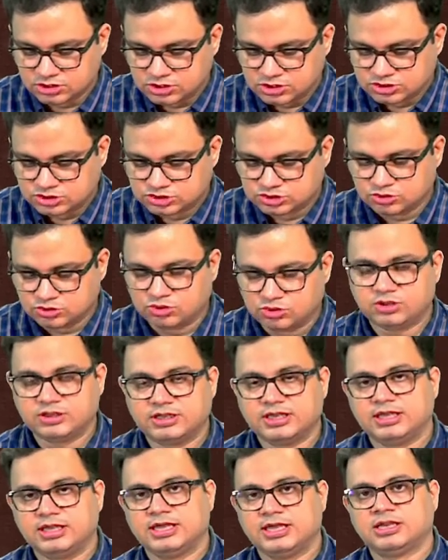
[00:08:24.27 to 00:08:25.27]
So
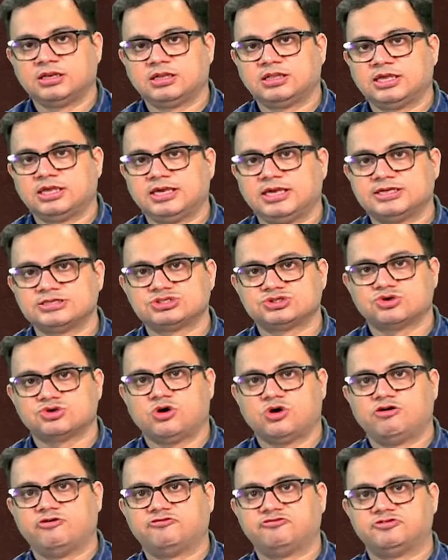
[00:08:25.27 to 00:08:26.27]
in case
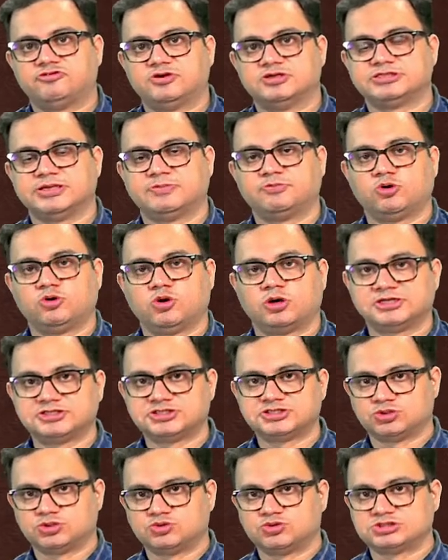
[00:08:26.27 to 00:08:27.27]
of subglottic
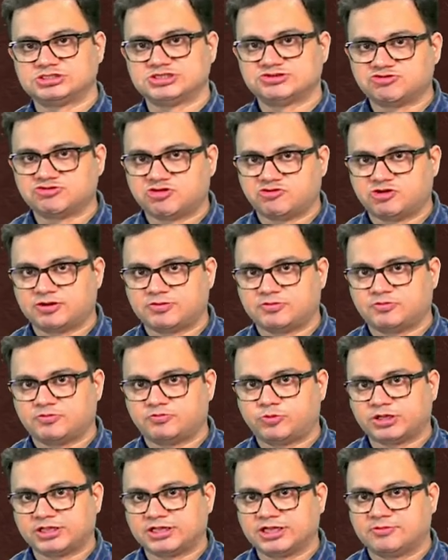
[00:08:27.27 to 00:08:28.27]
stenosis, we were
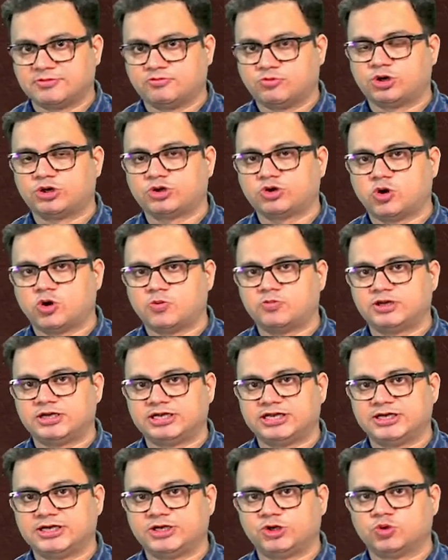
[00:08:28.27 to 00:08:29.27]
putting a Montgomery
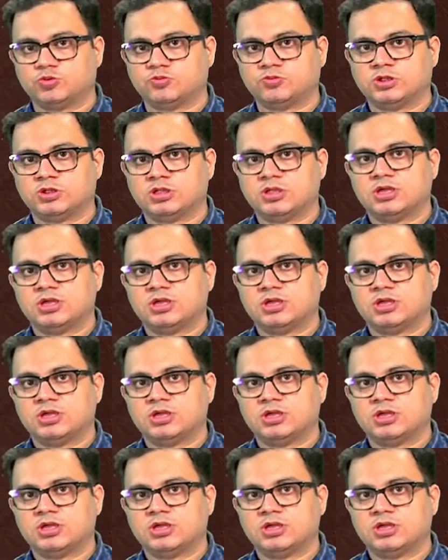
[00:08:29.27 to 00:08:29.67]
T tube,